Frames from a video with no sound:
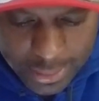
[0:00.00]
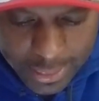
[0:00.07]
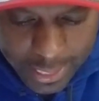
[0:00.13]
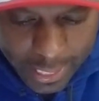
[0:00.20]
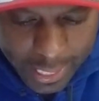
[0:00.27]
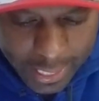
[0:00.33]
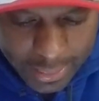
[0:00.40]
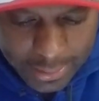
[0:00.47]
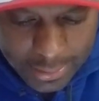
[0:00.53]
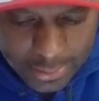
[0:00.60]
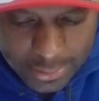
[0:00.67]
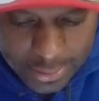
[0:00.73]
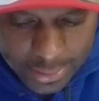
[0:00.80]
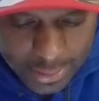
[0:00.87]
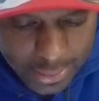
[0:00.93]
and
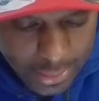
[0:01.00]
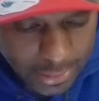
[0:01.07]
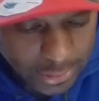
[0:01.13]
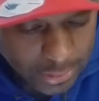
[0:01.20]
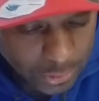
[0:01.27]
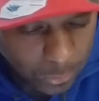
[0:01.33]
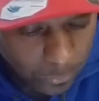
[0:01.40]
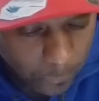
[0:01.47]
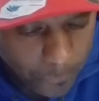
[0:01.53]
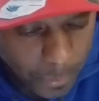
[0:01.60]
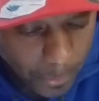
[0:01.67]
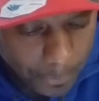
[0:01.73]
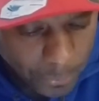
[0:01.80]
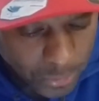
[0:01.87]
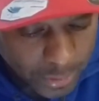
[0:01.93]
need to be
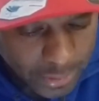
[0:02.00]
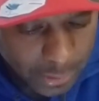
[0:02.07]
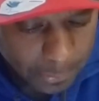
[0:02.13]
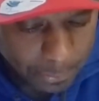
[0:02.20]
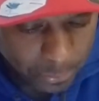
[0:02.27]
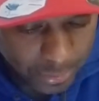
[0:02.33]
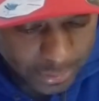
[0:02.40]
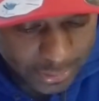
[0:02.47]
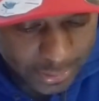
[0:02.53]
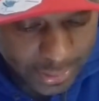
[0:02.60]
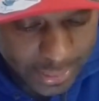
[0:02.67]
put in prison.